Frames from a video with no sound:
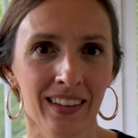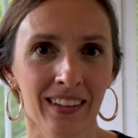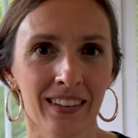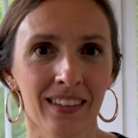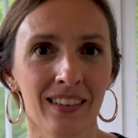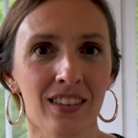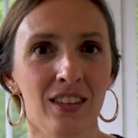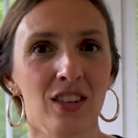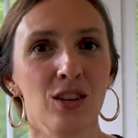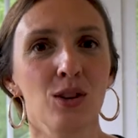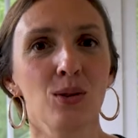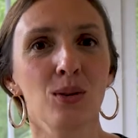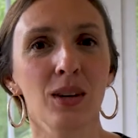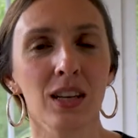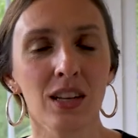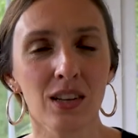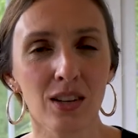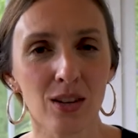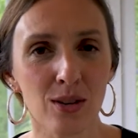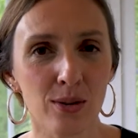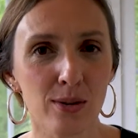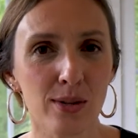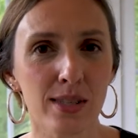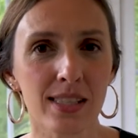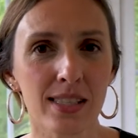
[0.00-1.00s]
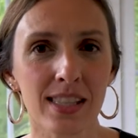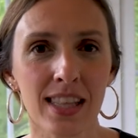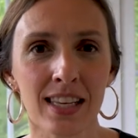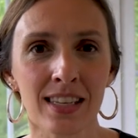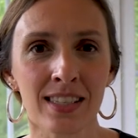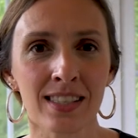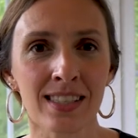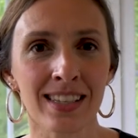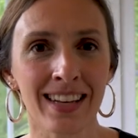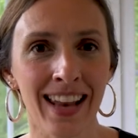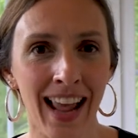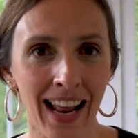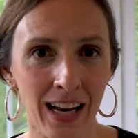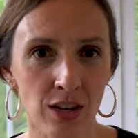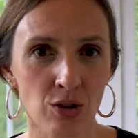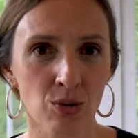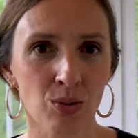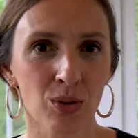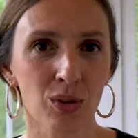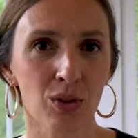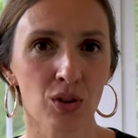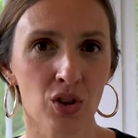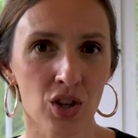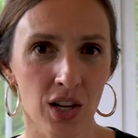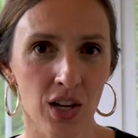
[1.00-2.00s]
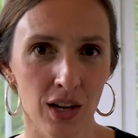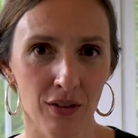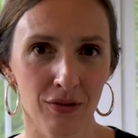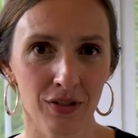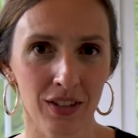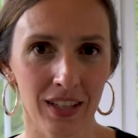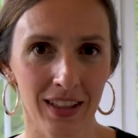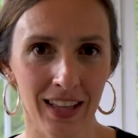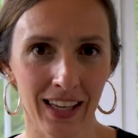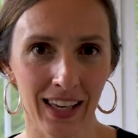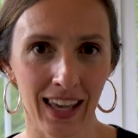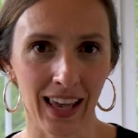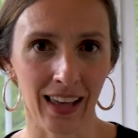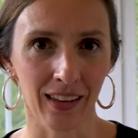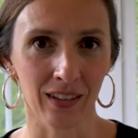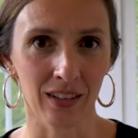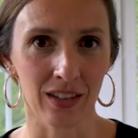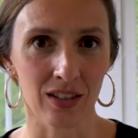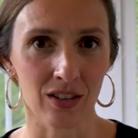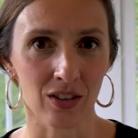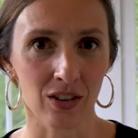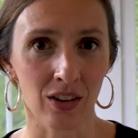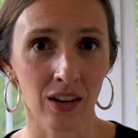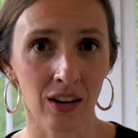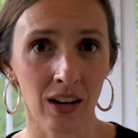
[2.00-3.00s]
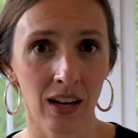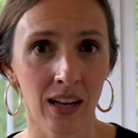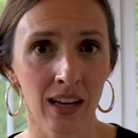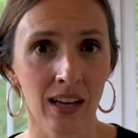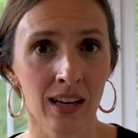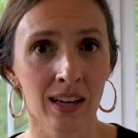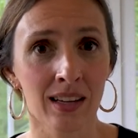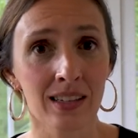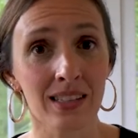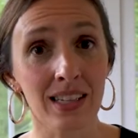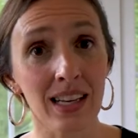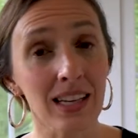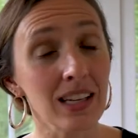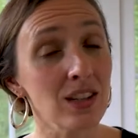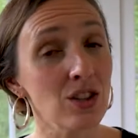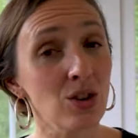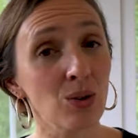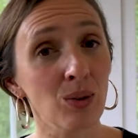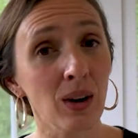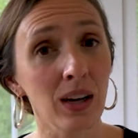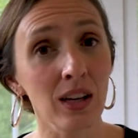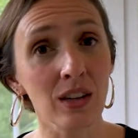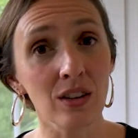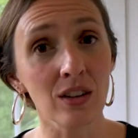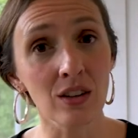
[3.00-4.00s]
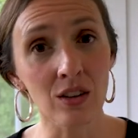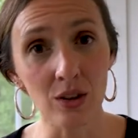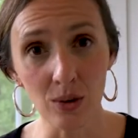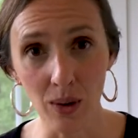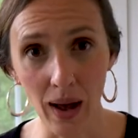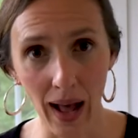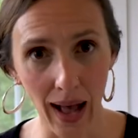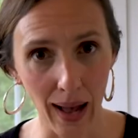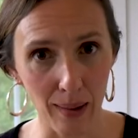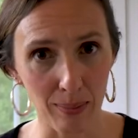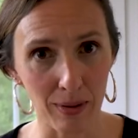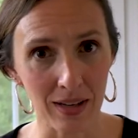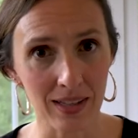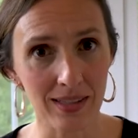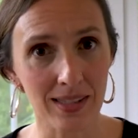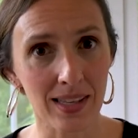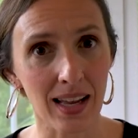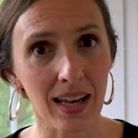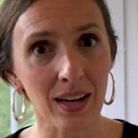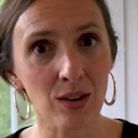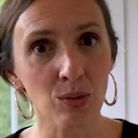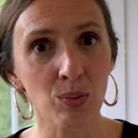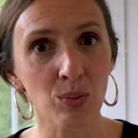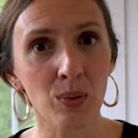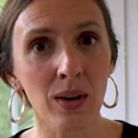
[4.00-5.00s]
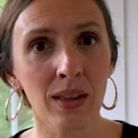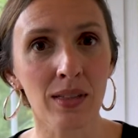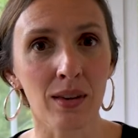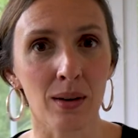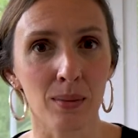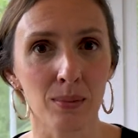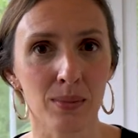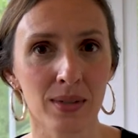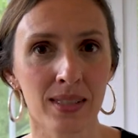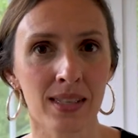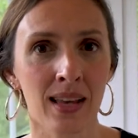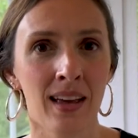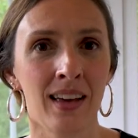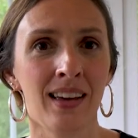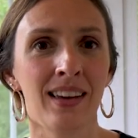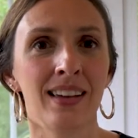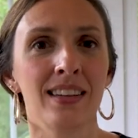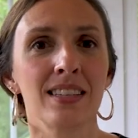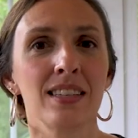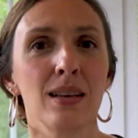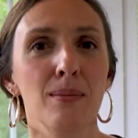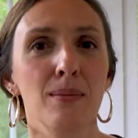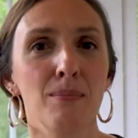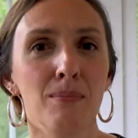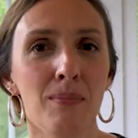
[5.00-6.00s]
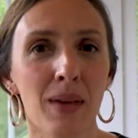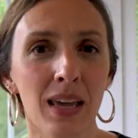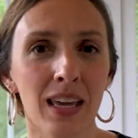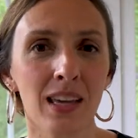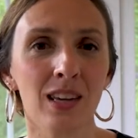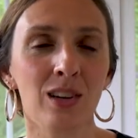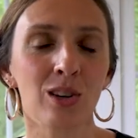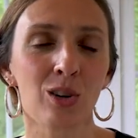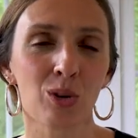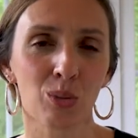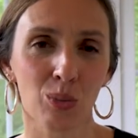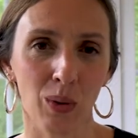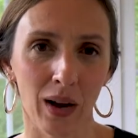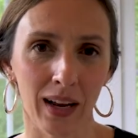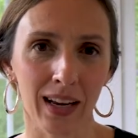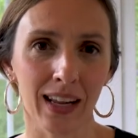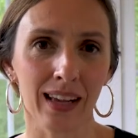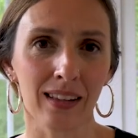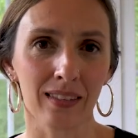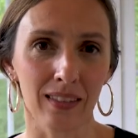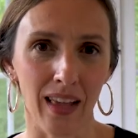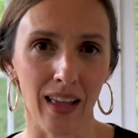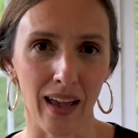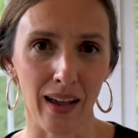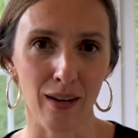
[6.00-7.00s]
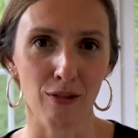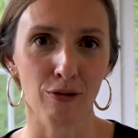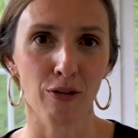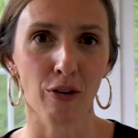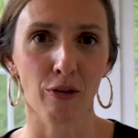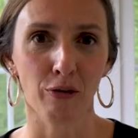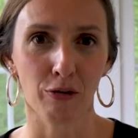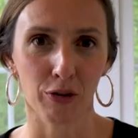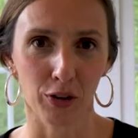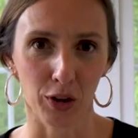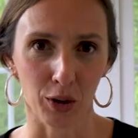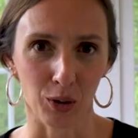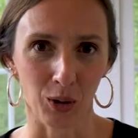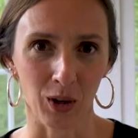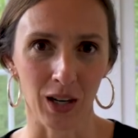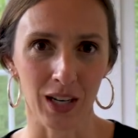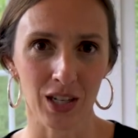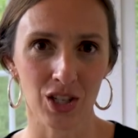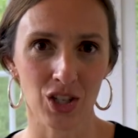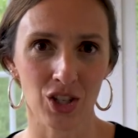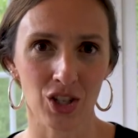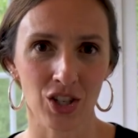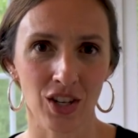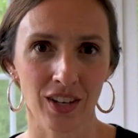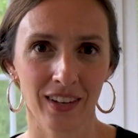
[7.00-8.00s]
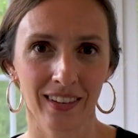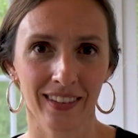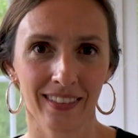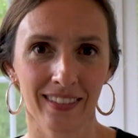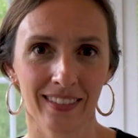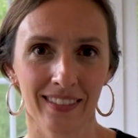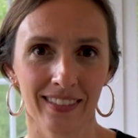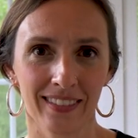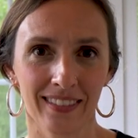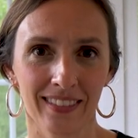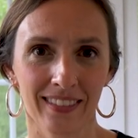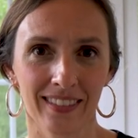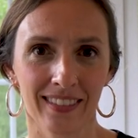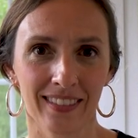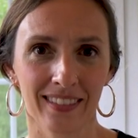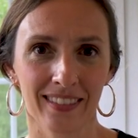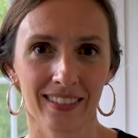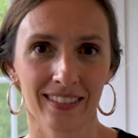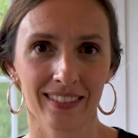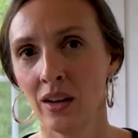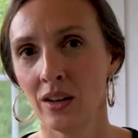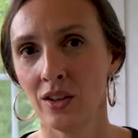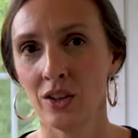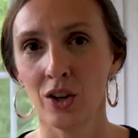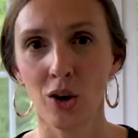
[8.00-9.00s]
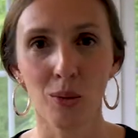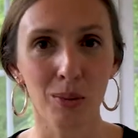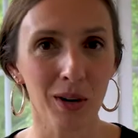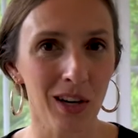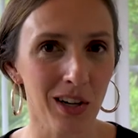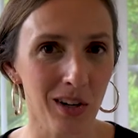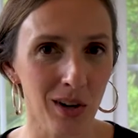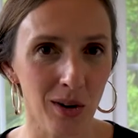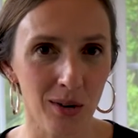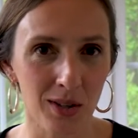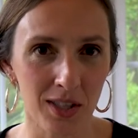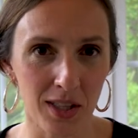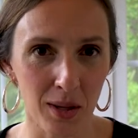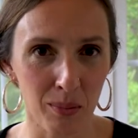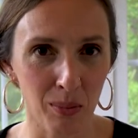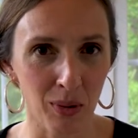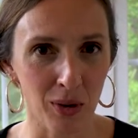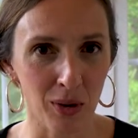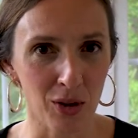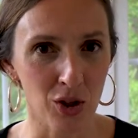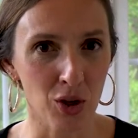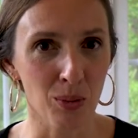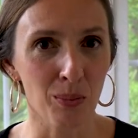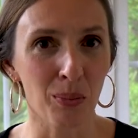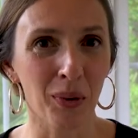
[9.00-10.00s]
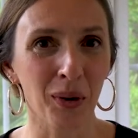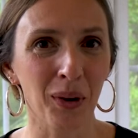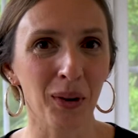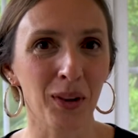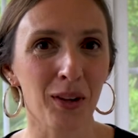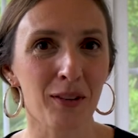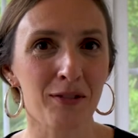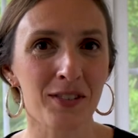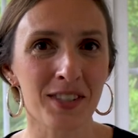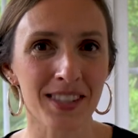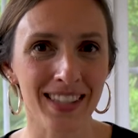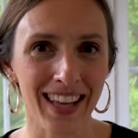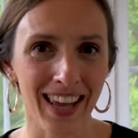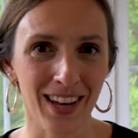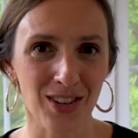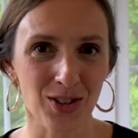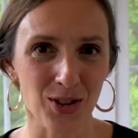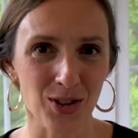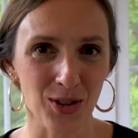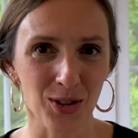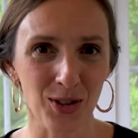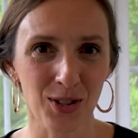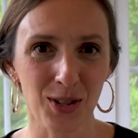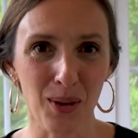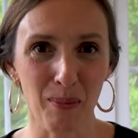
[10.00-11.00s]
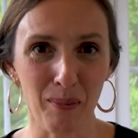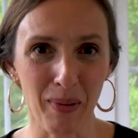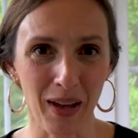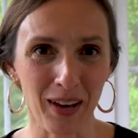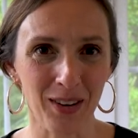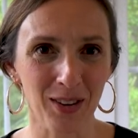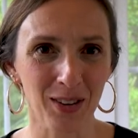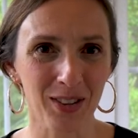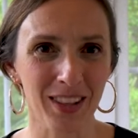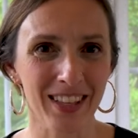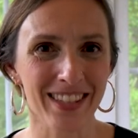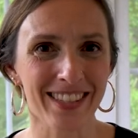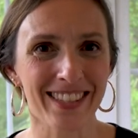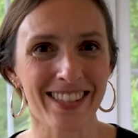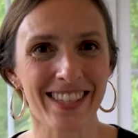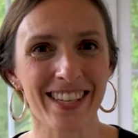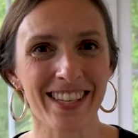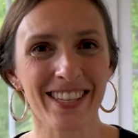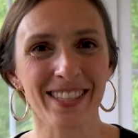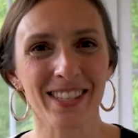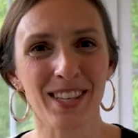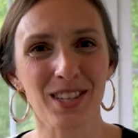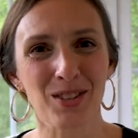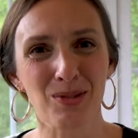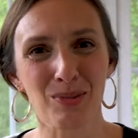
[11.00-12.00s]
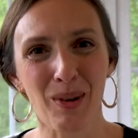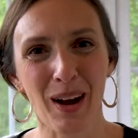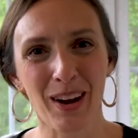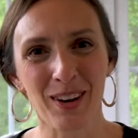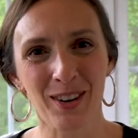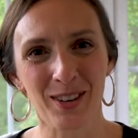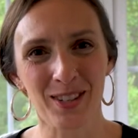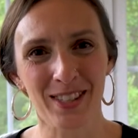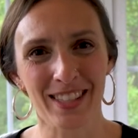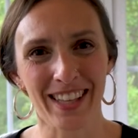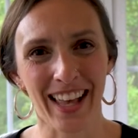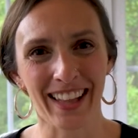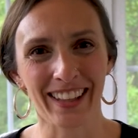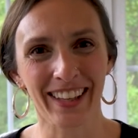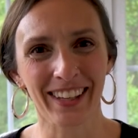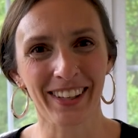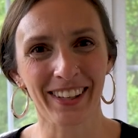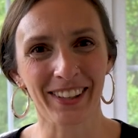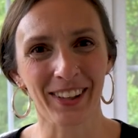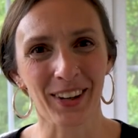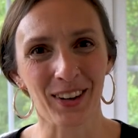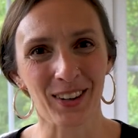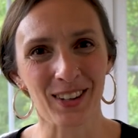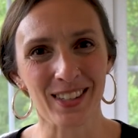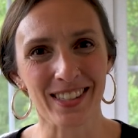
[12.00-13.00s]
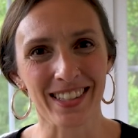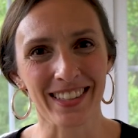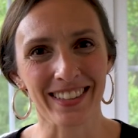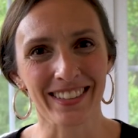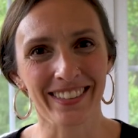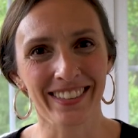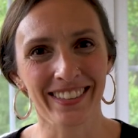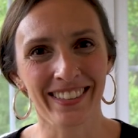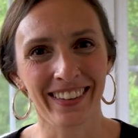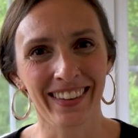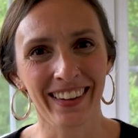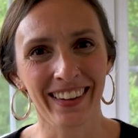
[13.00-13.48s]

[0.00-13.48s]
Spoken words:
you can use this natural shift in the calendar to integrate new habits and rhythms to make your writing life flourish. Nobody knows the push and pull of schedules better than seasoned writer Sally Clarkson.